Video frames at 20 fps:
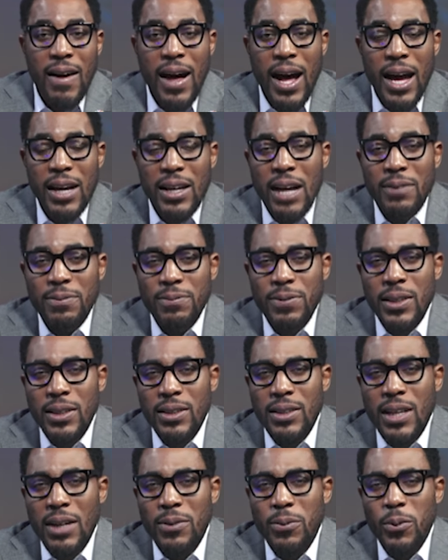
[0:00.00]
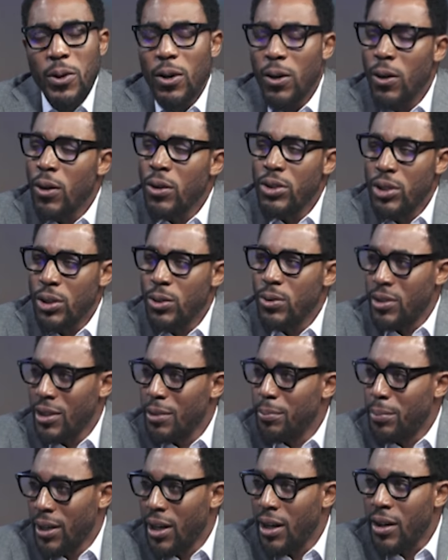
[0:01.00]
I think that we're all duty
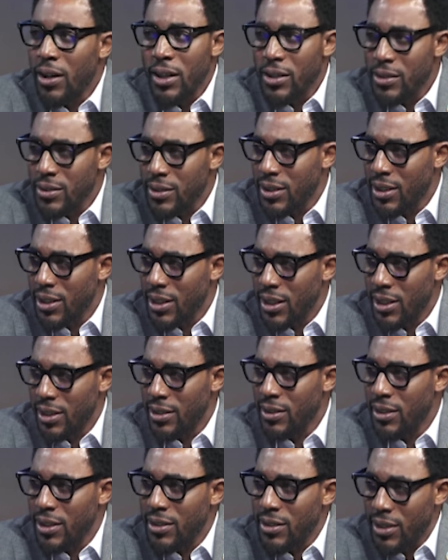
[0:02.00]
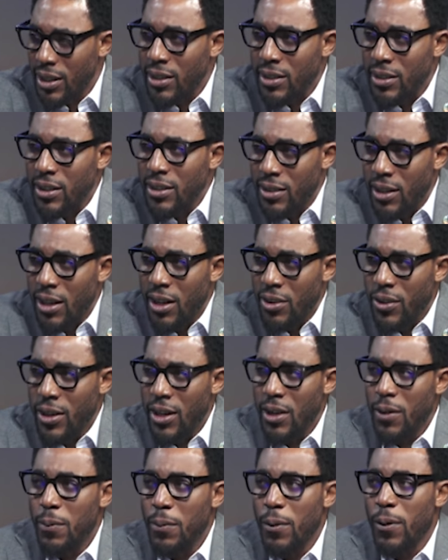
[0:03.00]
bearers in this
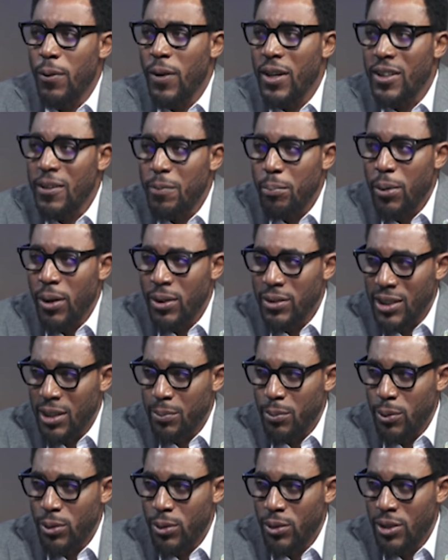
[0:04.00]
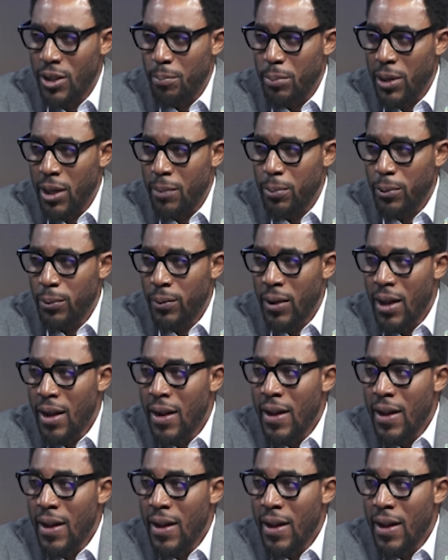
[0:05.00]
area. We're responsible to the people.